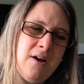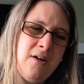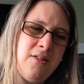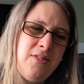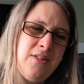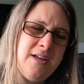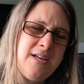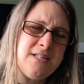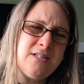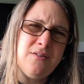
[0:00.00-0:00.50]
I
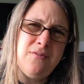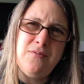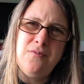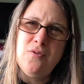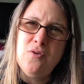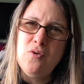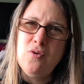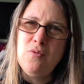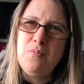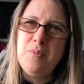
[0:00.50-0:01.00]
think it's
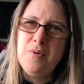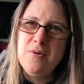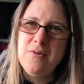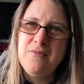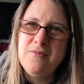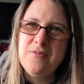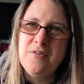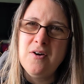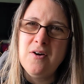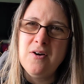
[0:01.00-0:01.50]
a
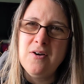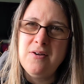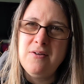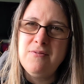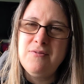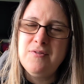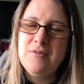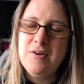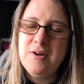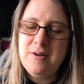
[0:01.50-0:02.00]

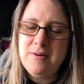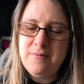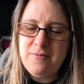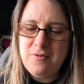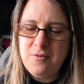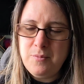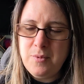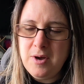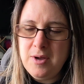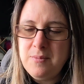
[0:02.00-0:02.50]
4.5
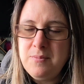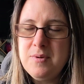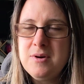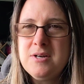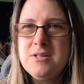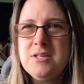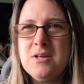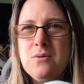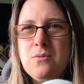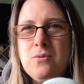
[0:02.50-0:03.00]
for mine
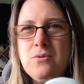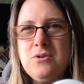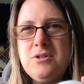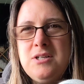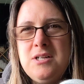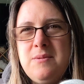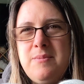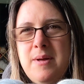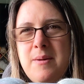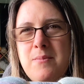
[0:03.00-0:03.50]
because I
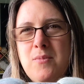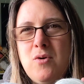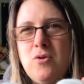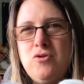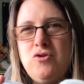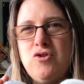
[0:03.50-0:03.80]
wanted a bit more